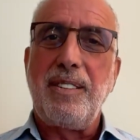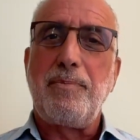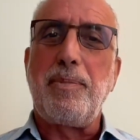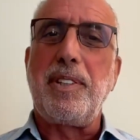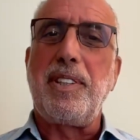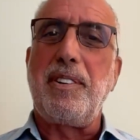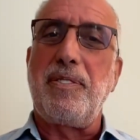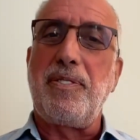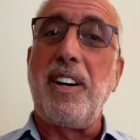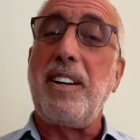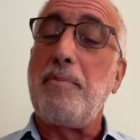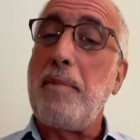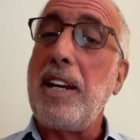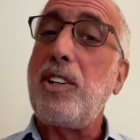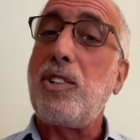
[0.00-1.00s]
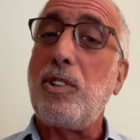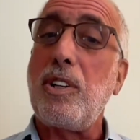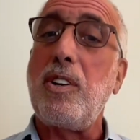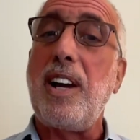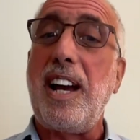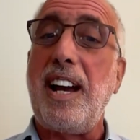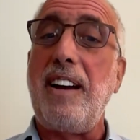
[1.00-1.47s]
but the fund, make sure
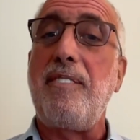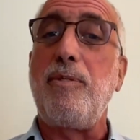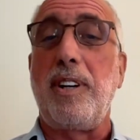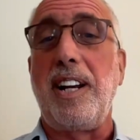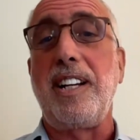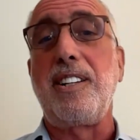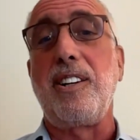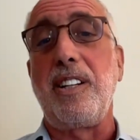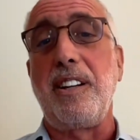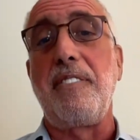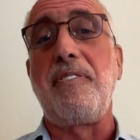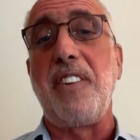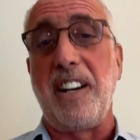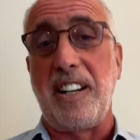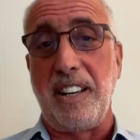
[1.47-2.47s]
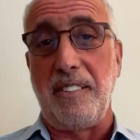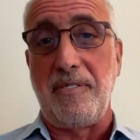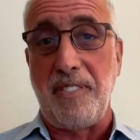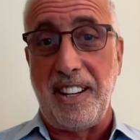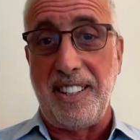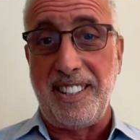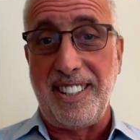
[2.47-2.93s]
you have what I call a fuck it
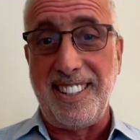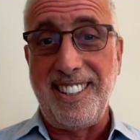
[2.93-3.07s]
fund.